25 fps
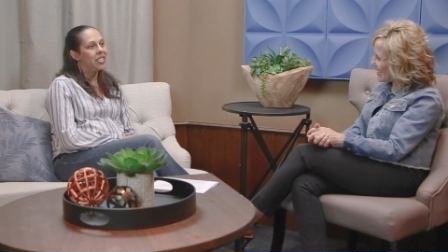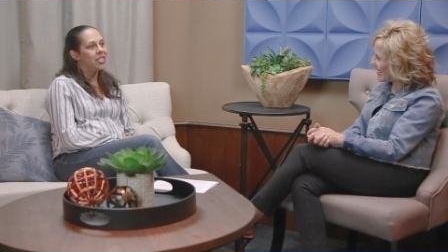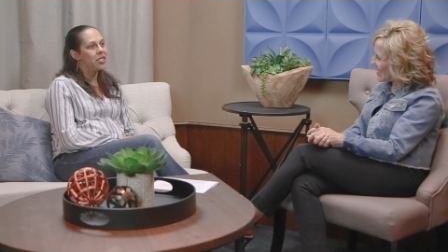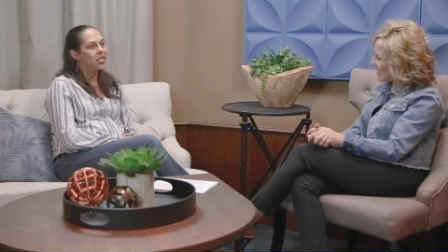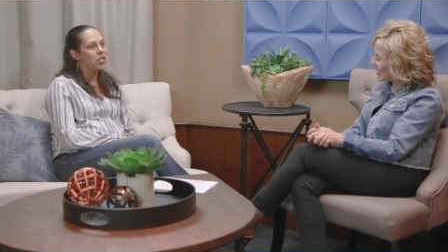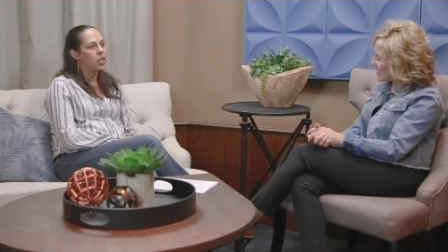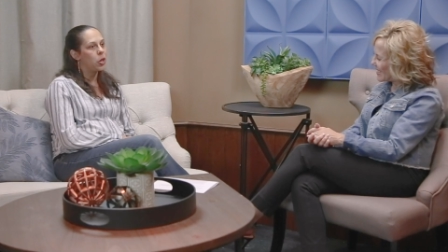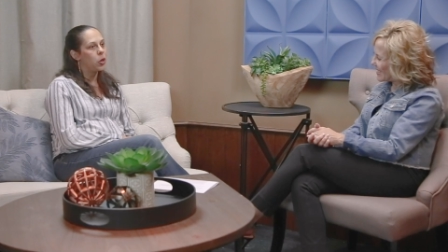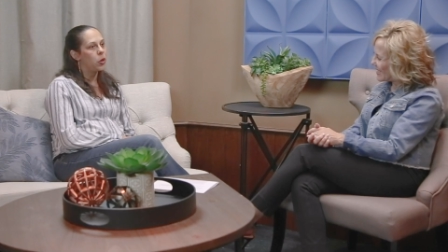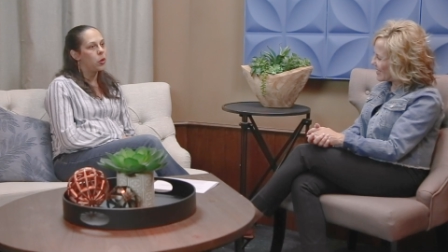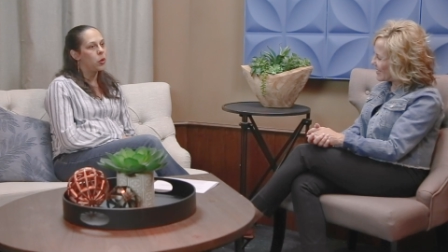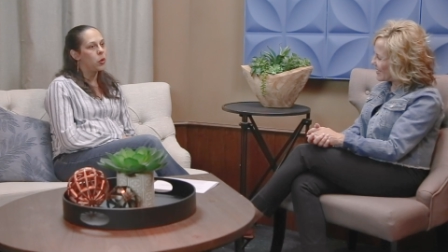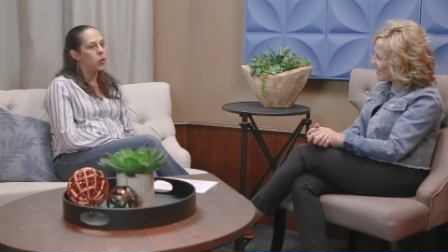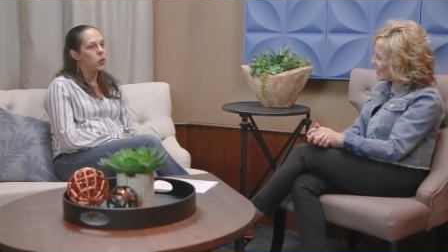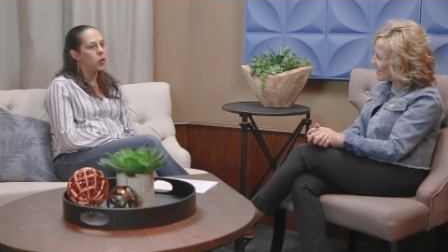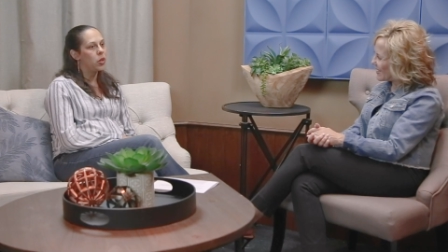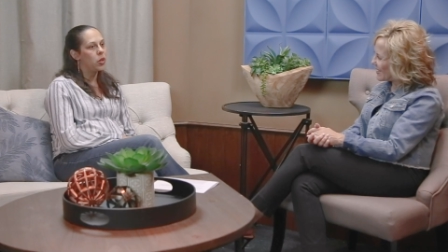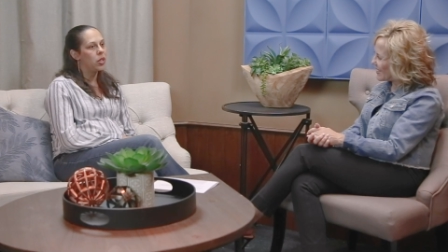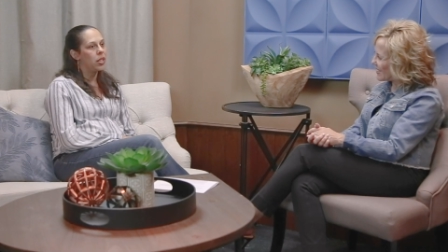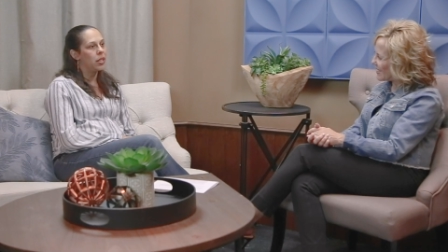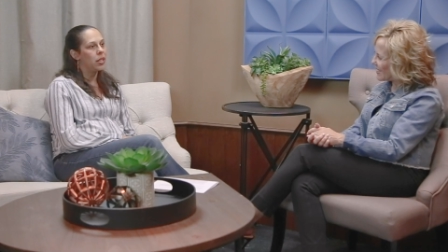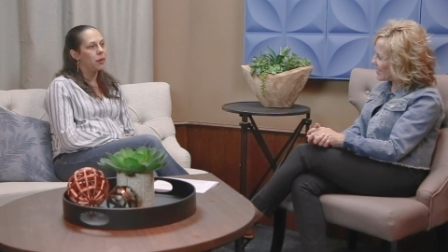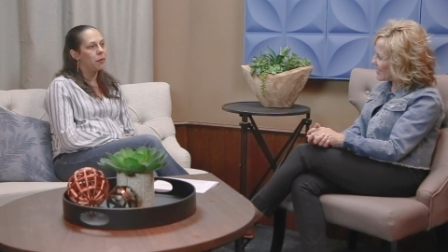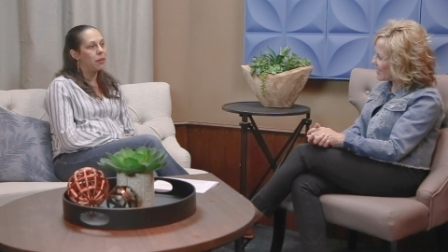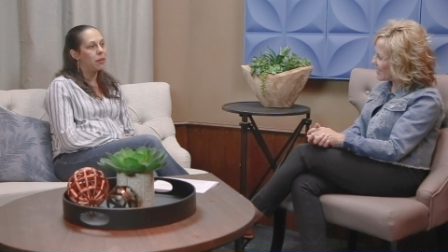so,
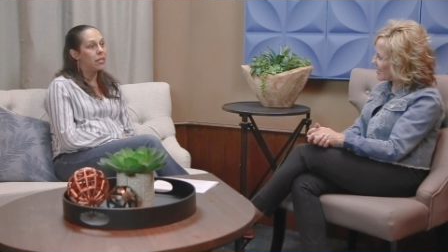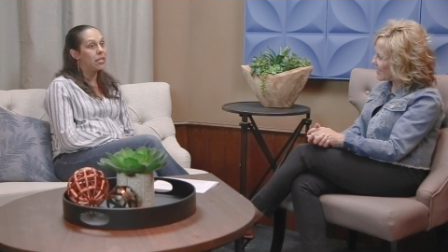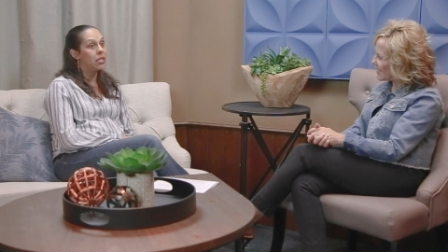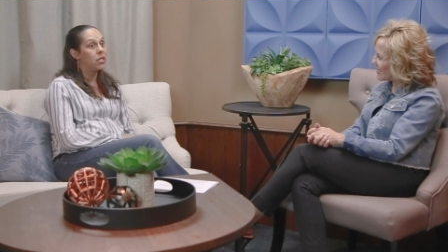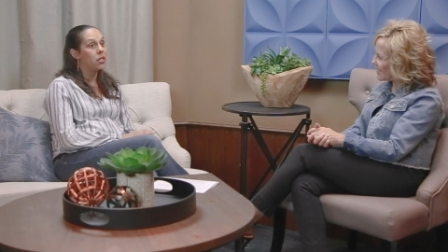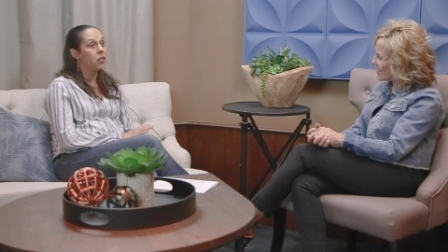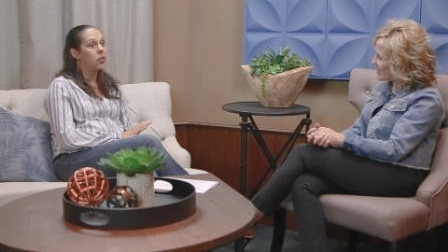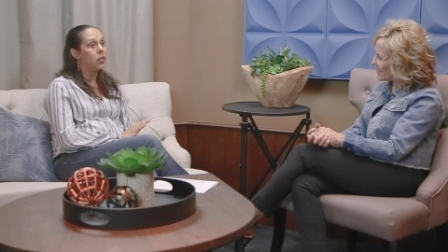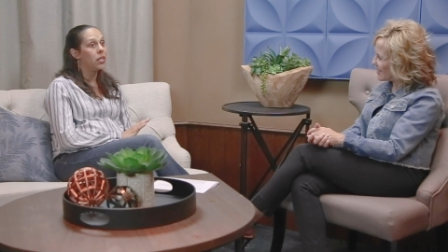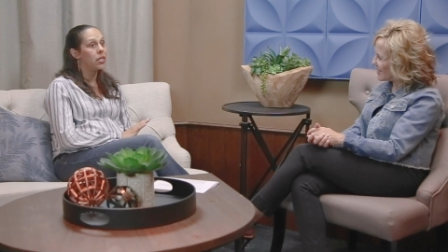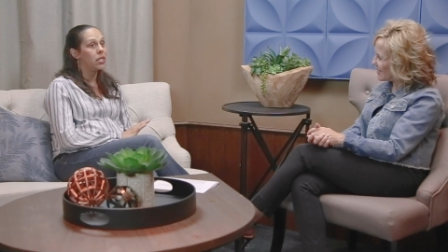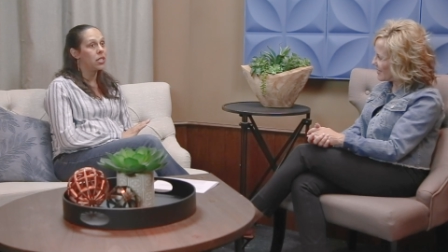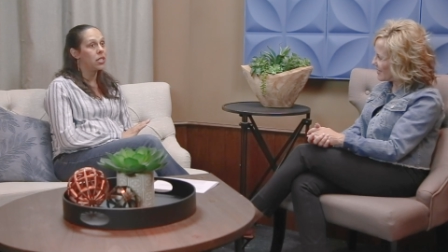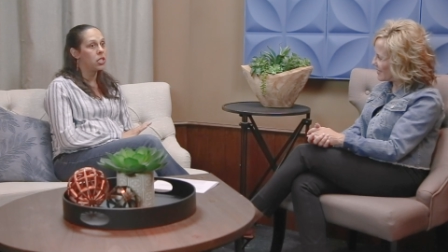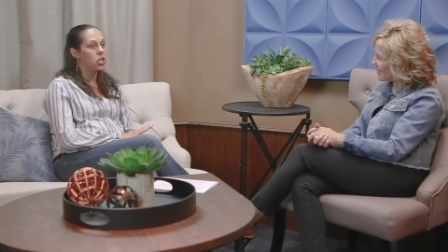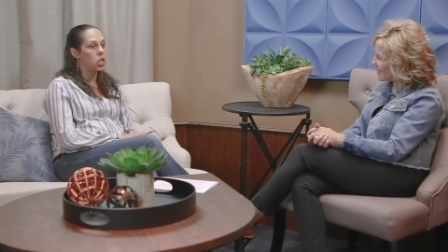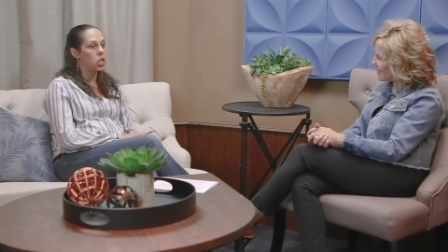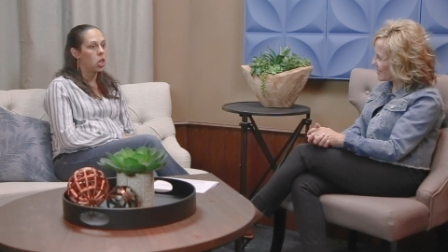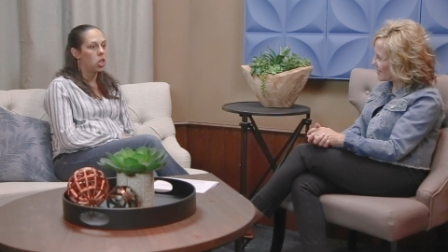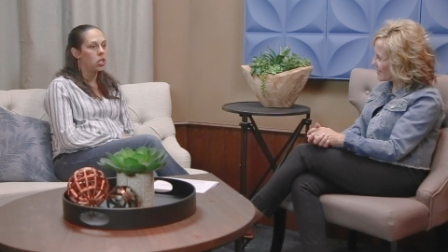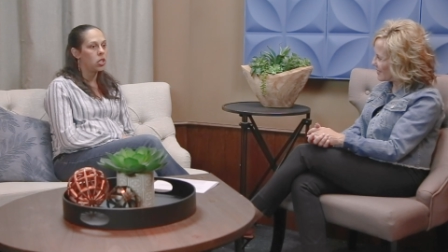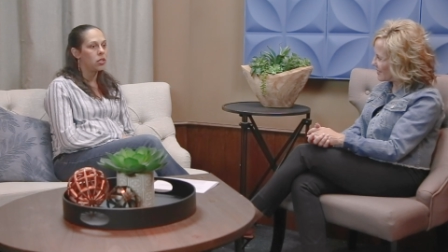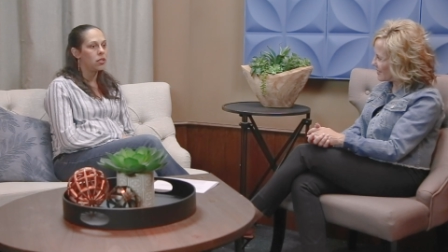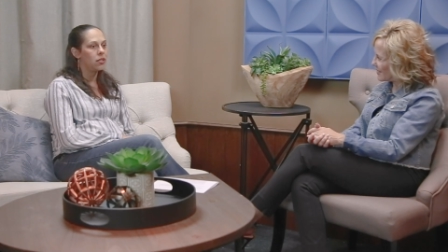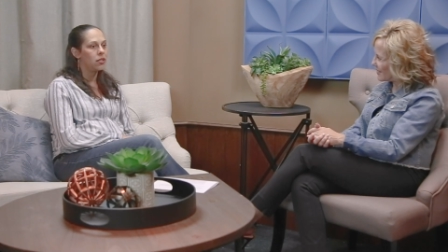uh, my story
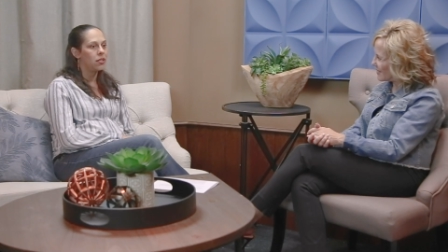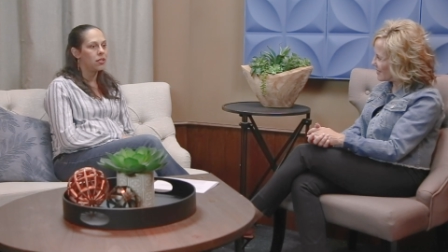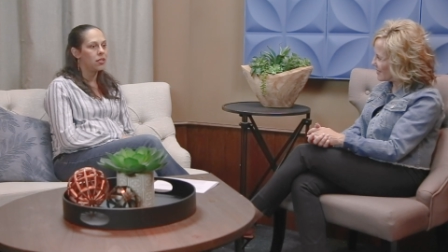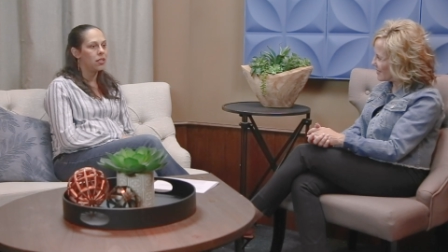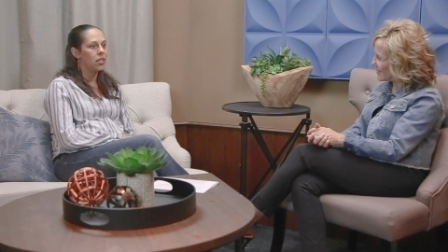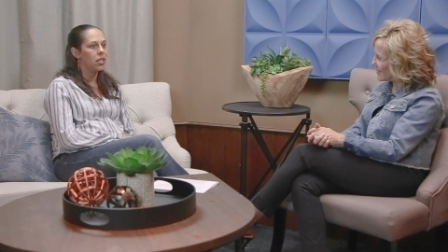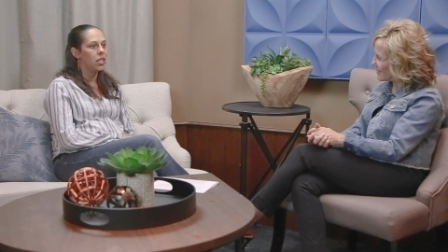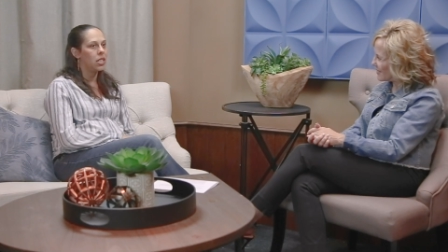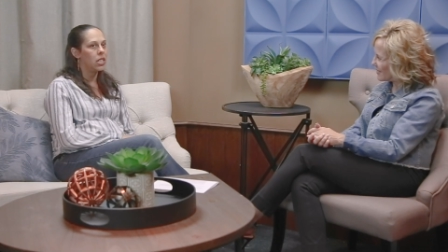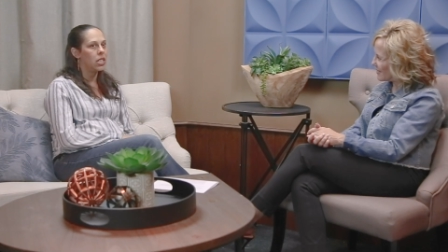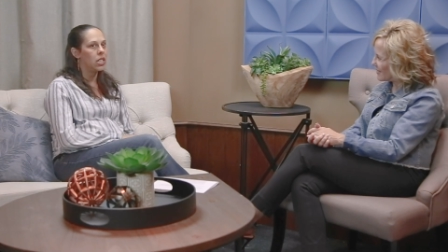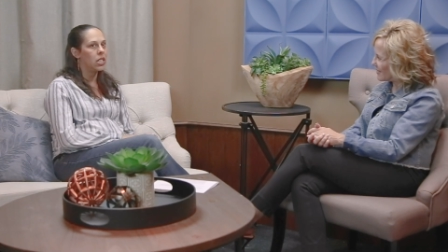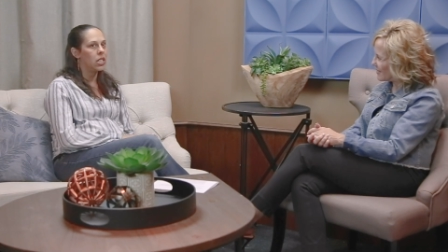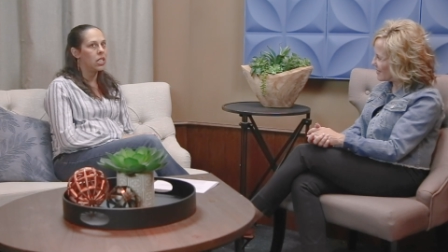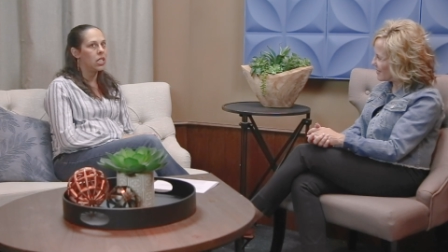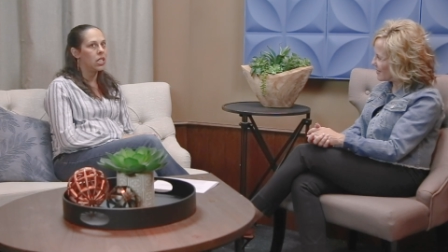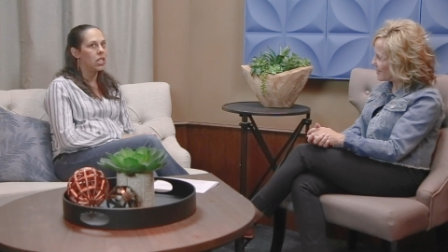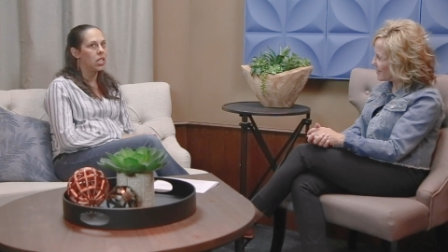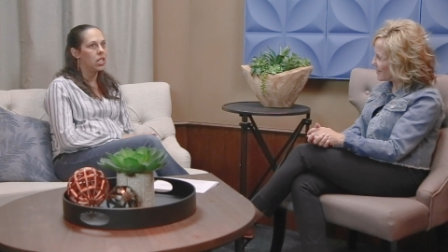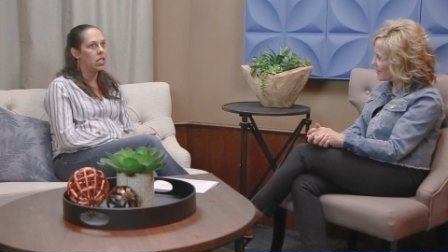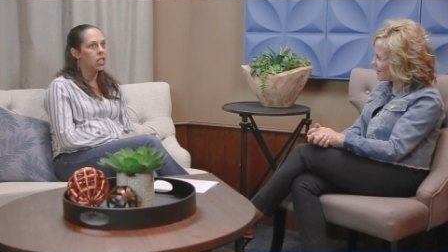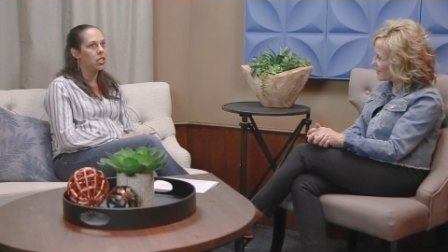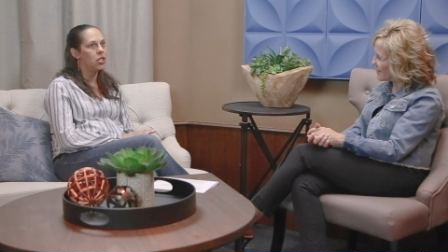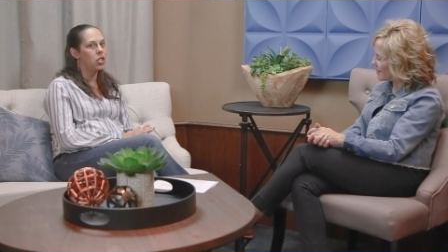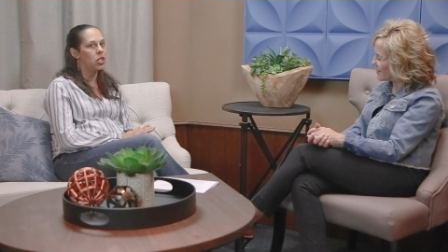starts
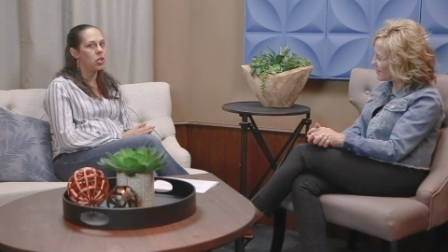in